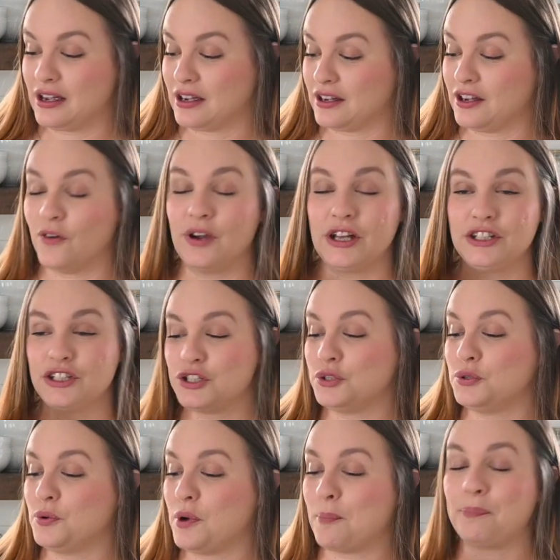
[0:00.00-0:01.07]
going
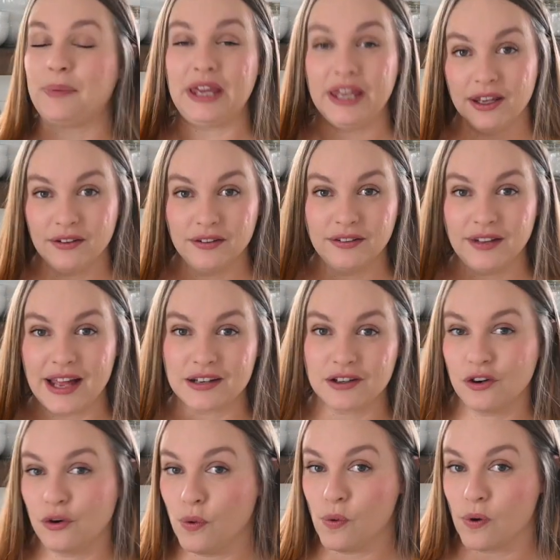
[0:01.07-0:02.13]
to peel and
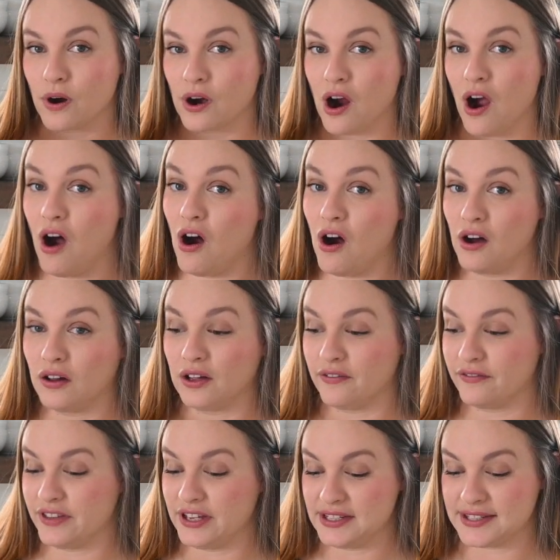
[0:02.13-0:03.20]
core all
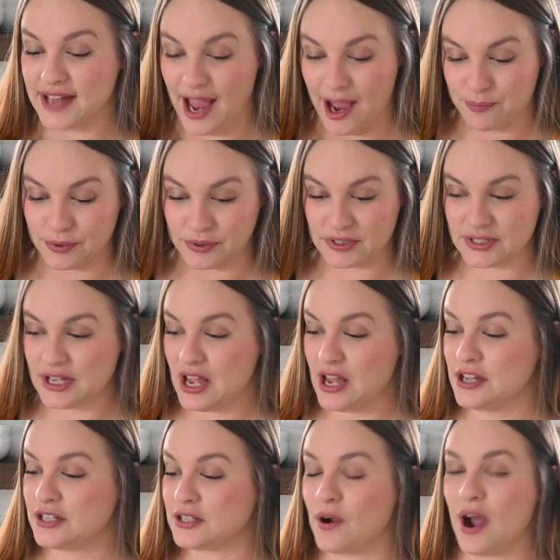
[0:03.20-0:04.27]
of these apples.
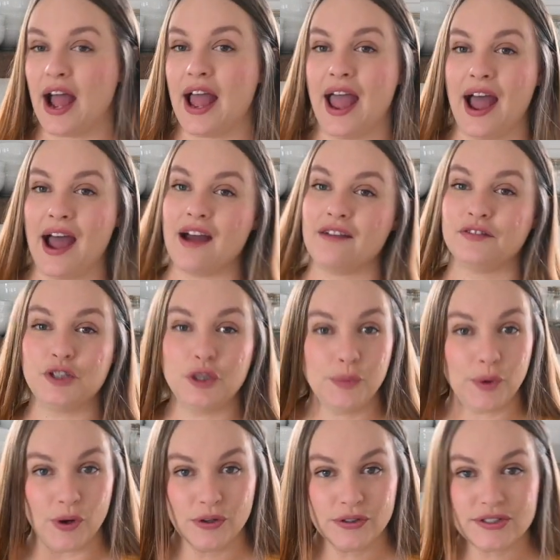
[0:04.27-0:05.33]
So I have two
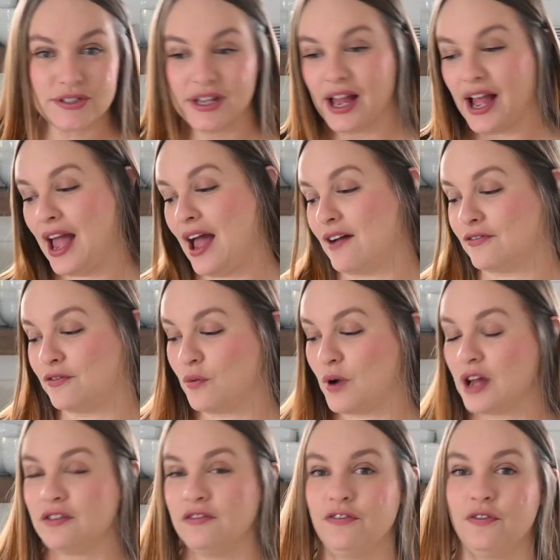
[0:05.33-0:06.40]
bowls. I have
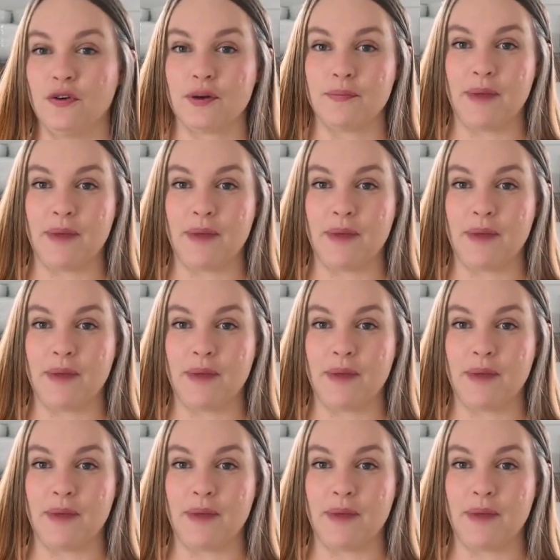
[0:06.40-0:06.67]
one for